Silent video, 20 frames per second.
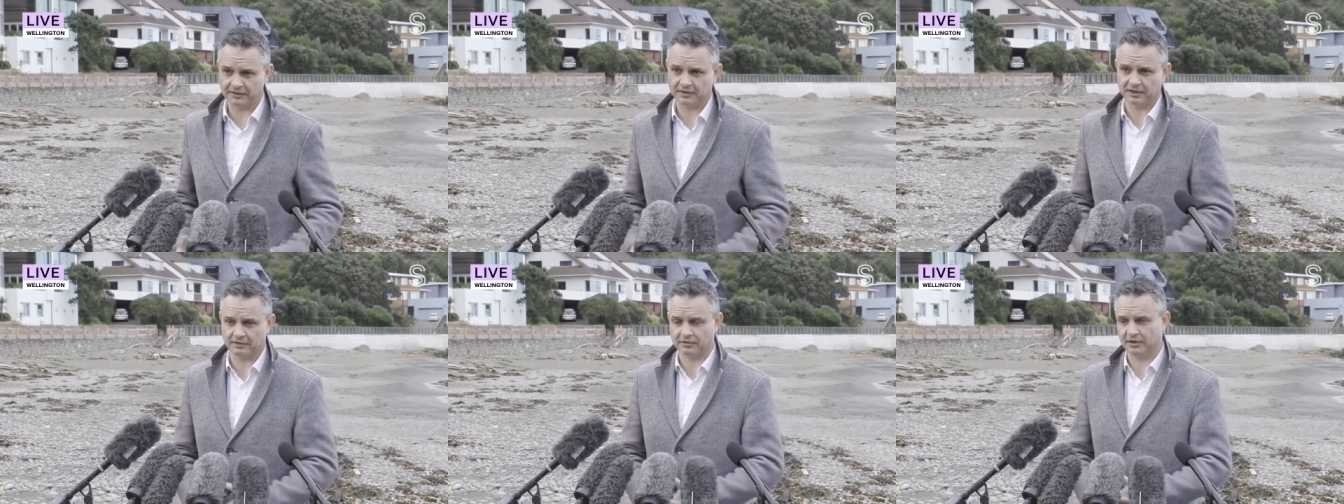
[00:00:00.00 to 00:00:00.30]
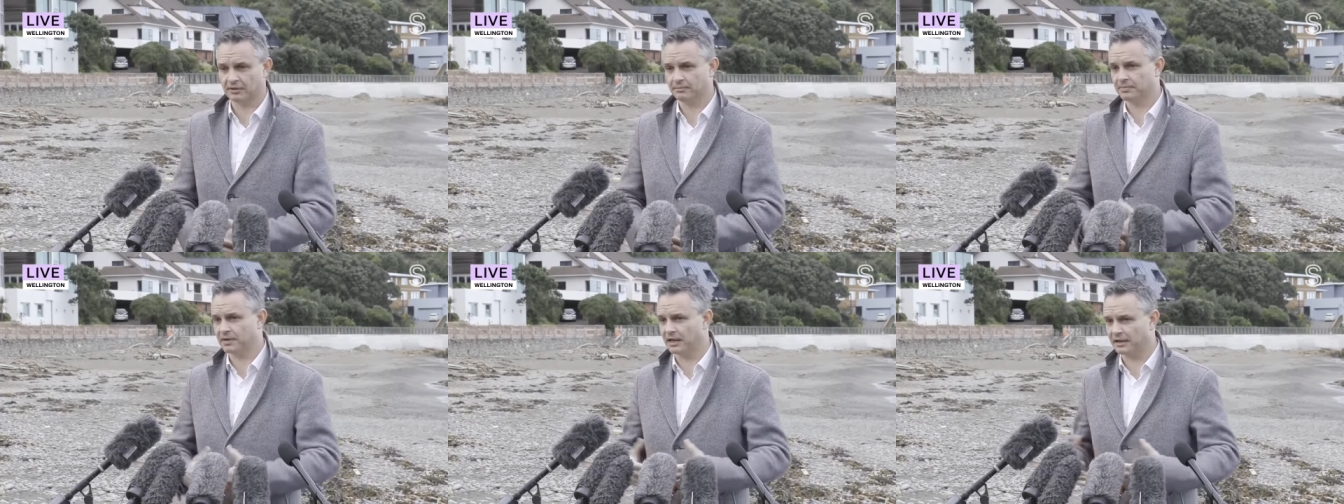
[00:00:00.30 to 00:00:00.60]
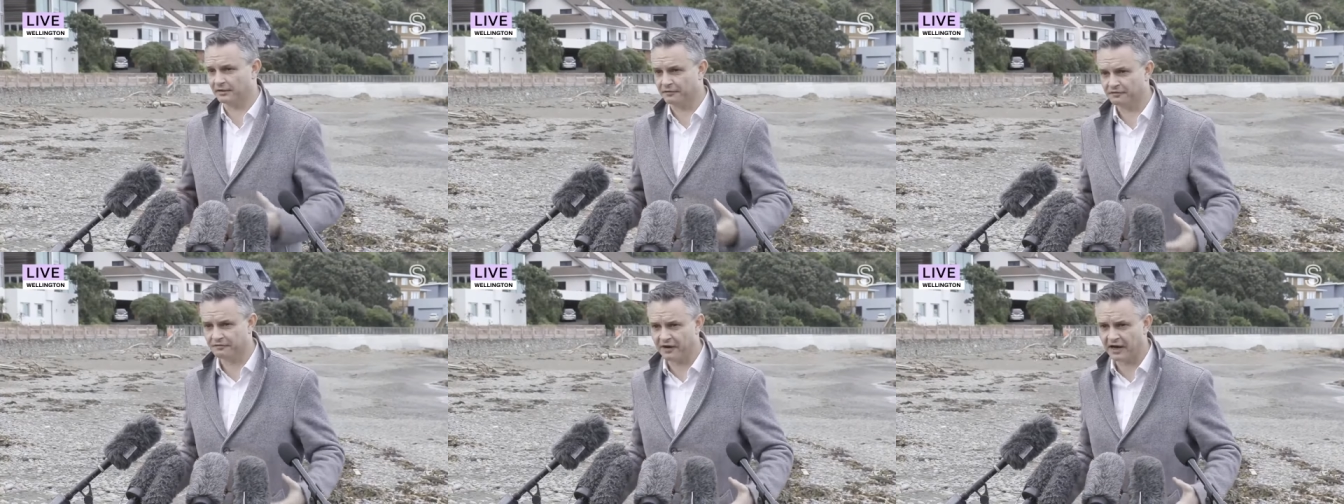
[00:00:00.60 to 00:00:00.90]
There are
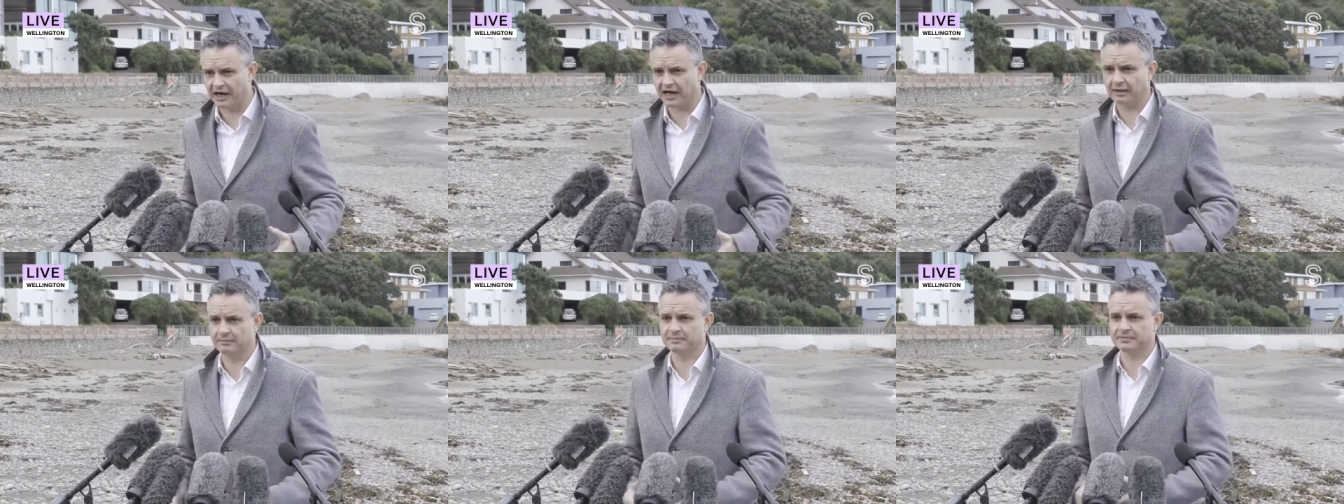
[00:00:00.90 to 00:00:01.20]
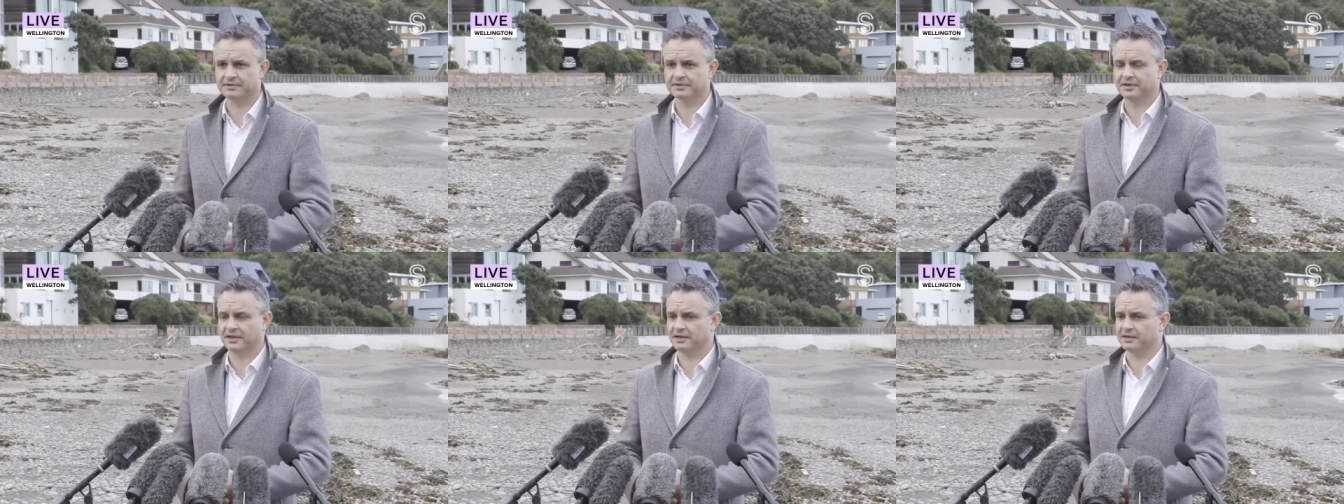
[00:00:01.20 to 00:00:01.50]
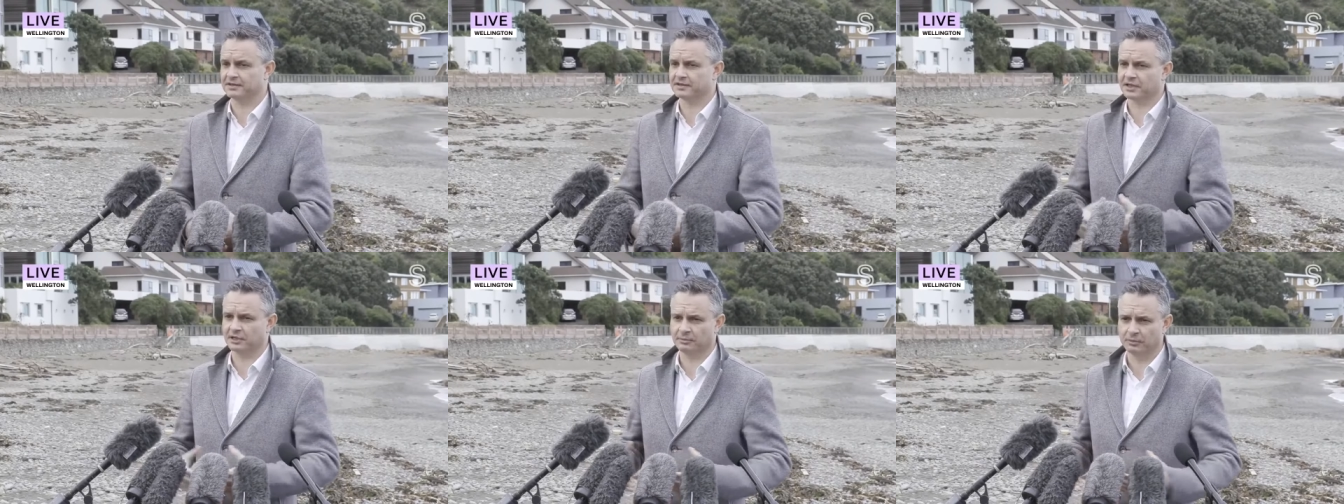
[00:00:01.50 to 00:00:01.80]
kind of farms,
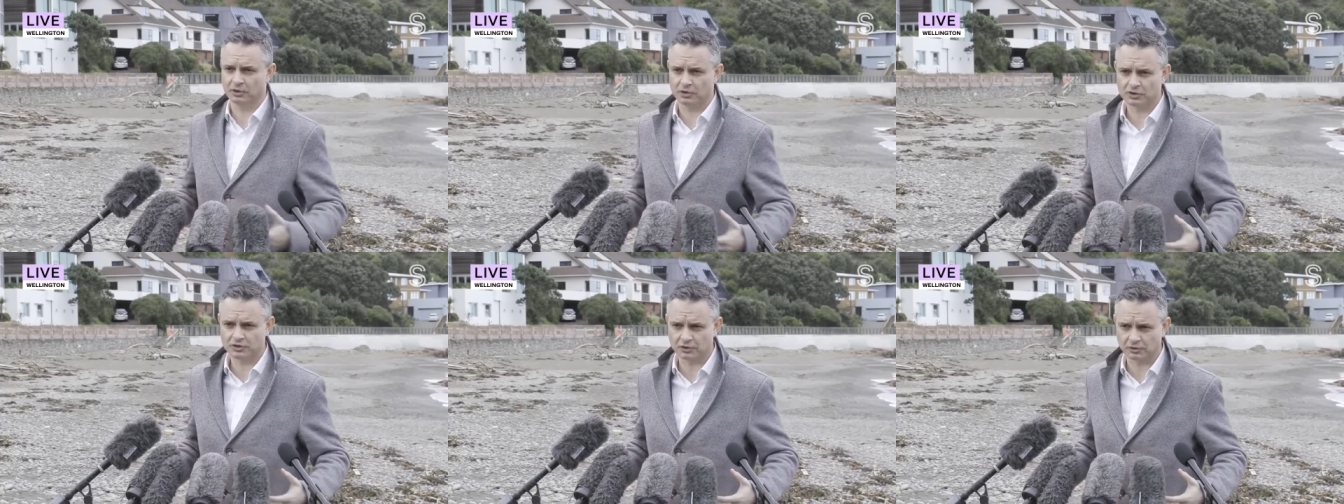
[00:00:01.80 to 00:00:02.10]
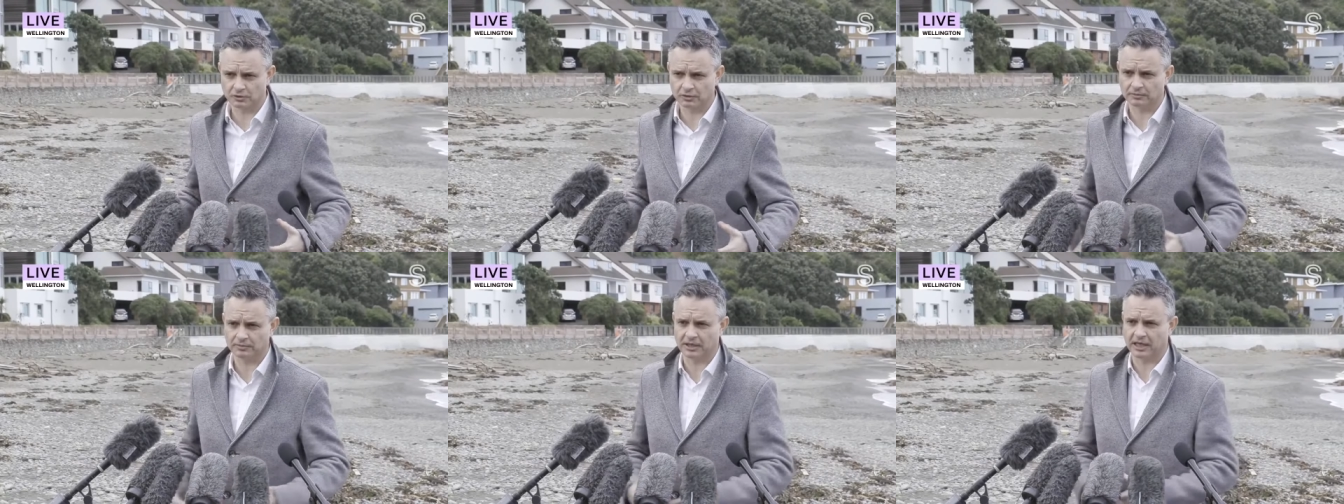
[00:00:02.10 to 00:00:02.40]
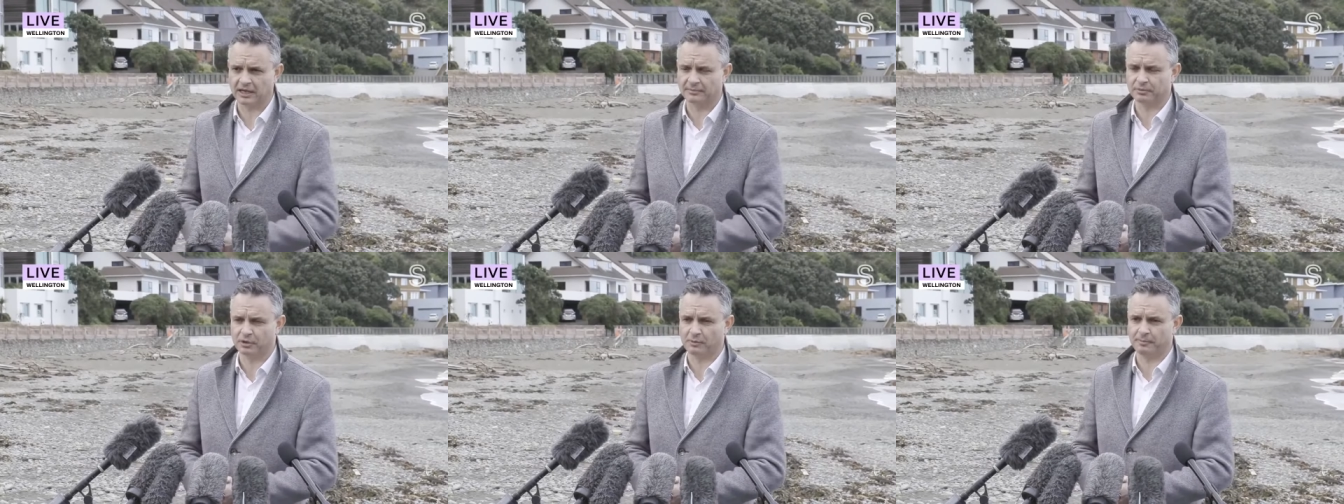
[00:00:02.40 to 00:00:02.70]
there's commercial
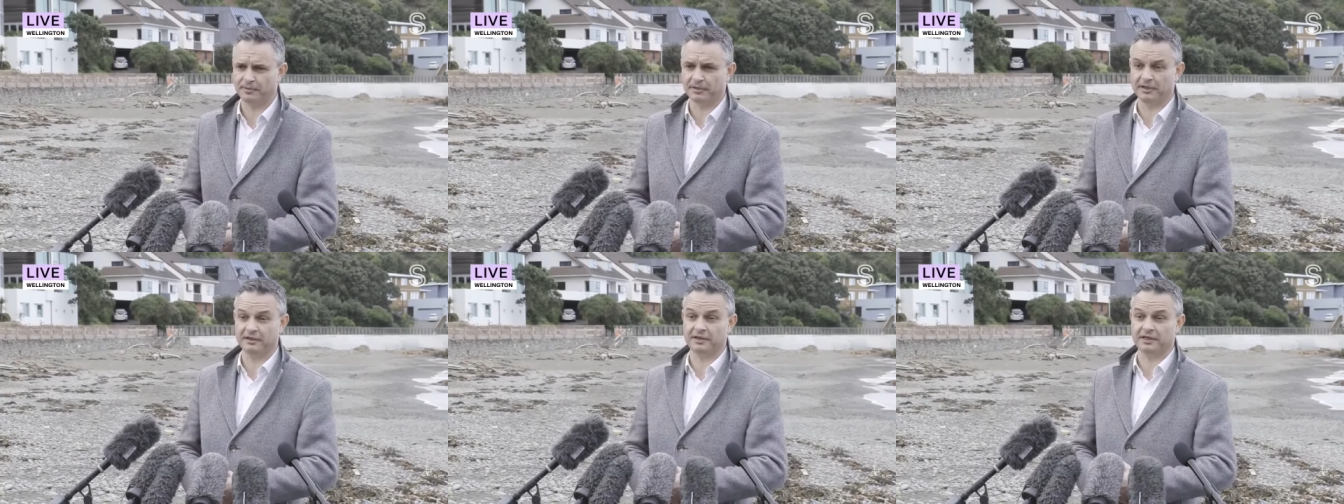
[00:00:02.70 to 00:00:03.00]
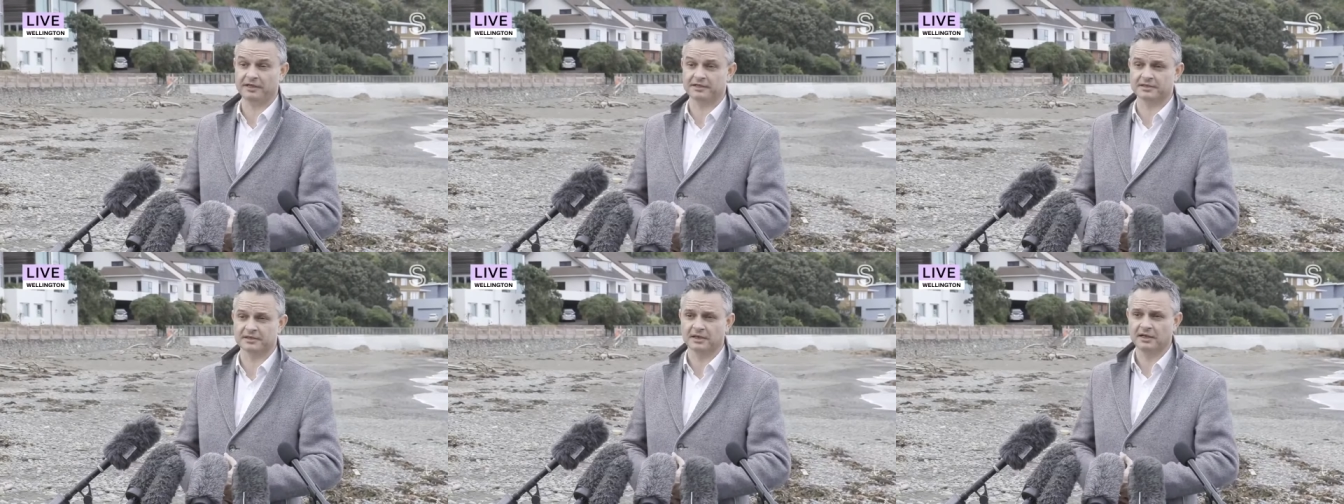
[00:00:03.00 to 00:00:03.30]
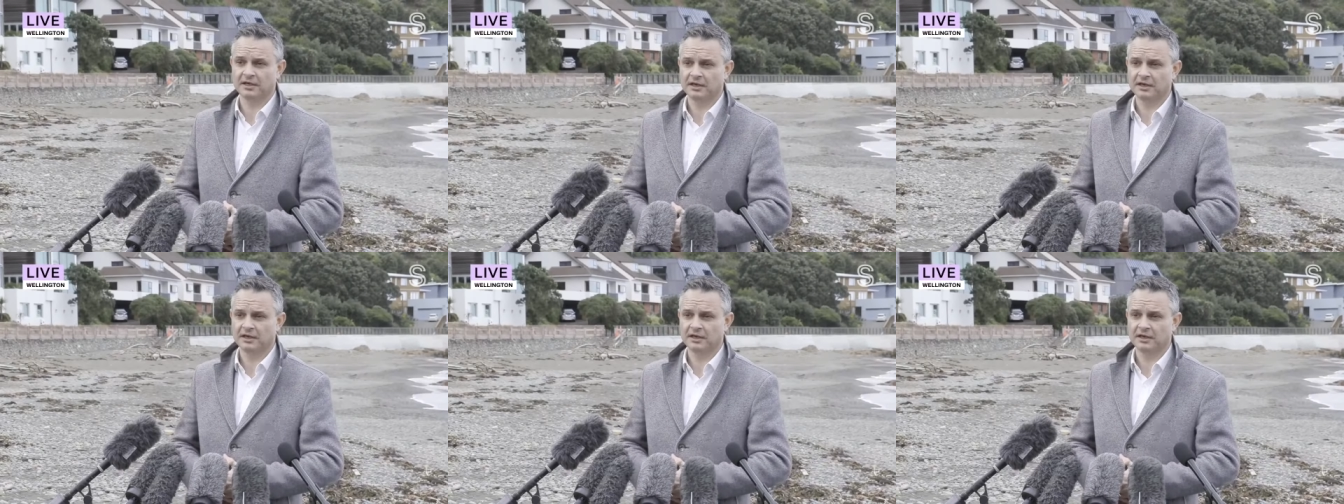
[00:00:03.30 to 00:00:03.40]
uh, property, there's